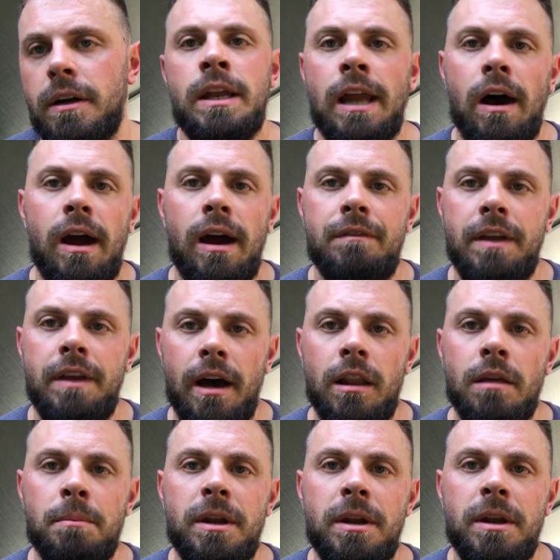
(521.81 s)
Now I have the
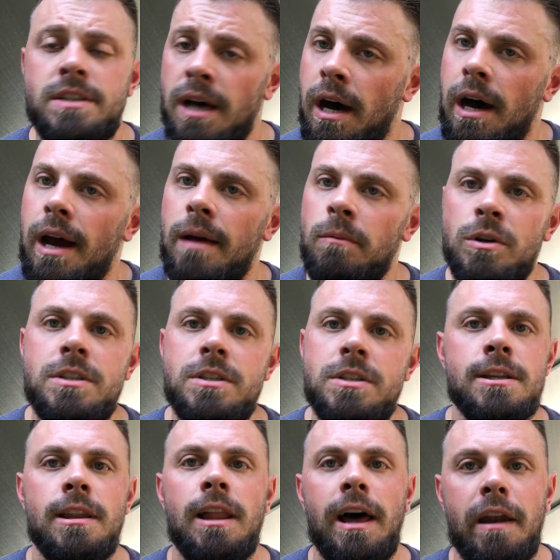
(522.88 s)
element of time, which
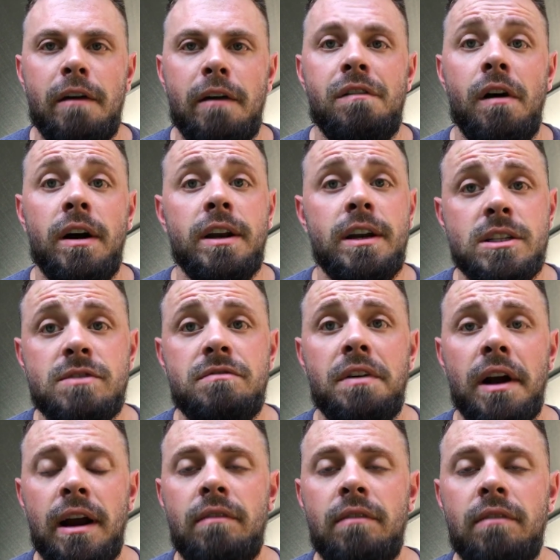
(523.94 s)
is a lot of fun, and it's
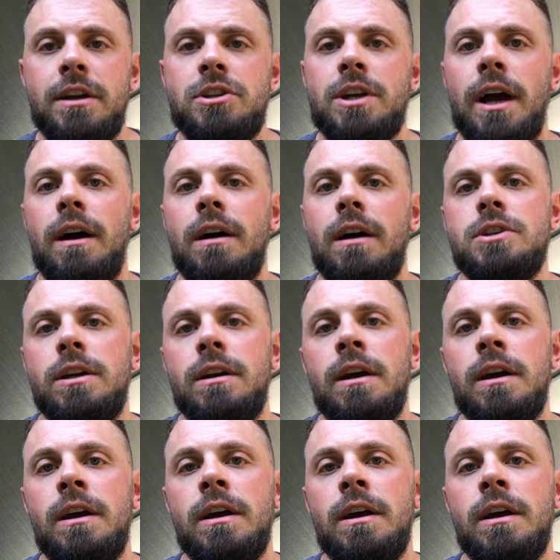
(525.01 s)
very challenging.